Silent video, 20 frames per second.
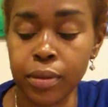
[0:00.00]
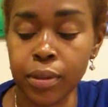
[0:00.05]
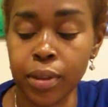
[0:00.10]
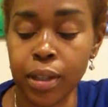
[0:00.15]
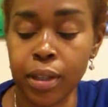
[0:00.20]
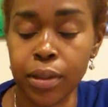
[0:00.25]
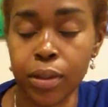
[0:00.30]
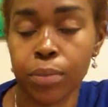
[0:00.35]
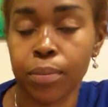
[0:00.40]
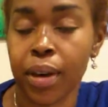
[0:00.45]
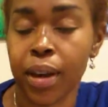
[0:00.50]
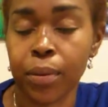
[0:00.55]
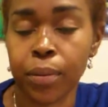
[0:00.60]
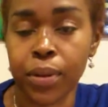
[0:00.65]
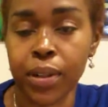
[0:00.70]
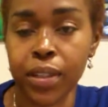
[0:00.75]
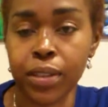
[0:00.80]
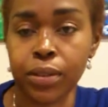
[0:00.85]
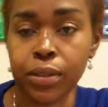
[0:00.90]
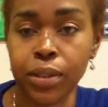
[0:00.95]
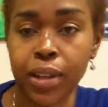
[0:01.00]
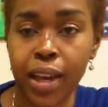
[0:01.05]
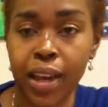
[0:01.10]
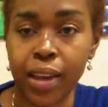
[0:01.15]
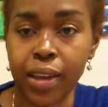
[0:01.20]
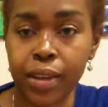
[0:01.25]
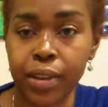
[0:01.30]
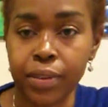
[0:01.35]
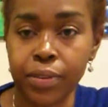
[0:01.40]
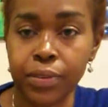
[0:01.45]
And you might want to do
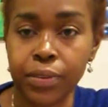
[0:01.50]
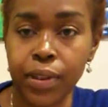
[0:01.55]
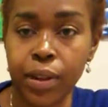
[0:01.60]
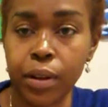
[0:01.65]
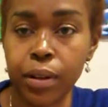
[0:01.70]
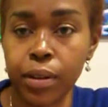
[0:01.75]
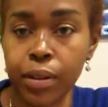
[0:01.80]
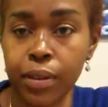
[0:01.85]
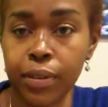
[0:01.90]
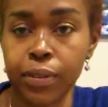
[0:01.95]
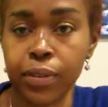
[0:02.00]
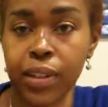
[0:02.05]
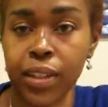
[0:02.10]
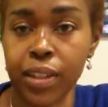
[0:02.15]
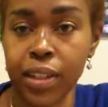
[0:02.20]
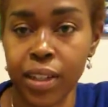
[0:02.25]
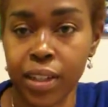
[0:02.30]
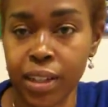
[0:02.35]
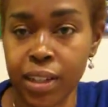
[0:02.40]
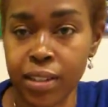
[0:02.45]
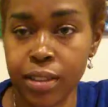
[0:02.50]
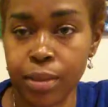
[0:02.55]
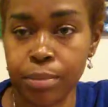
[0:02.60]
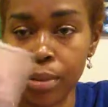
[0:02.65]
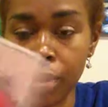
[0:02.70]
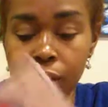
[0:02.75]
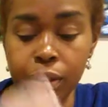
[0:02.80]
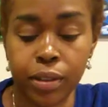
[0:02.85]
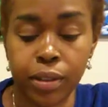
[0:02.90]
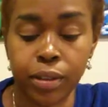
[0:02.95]
that if they're inflicting this
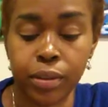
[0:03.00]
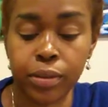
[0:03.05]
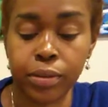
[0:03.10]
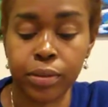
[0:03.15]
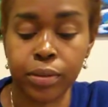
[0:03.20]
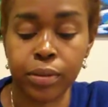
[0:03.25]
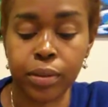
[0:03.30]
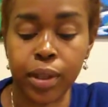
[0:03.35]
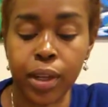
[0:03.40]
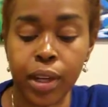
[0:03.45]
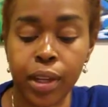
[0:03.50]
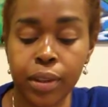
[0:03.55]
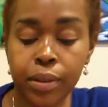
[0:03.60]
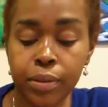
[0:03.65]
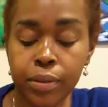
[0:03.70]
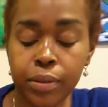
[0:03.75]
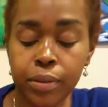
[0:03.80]
upon you, okay?